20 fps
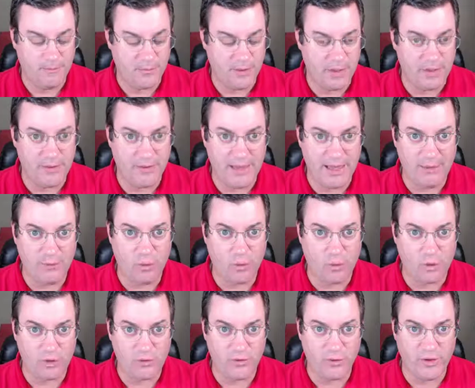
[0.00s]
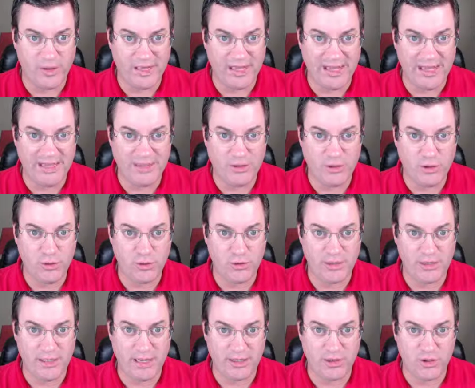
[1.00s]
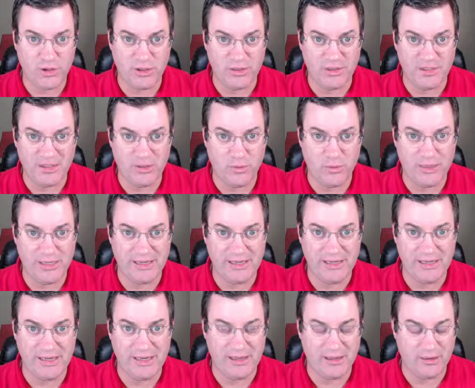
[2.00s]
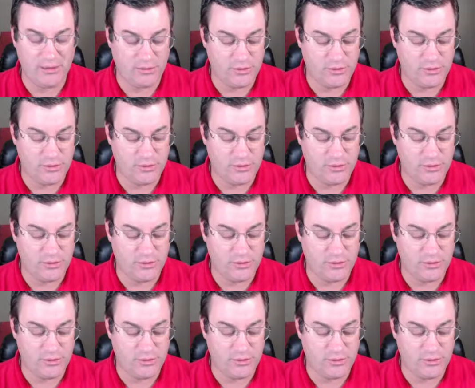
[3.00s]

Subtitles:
And that will work for the A2 section until we get here.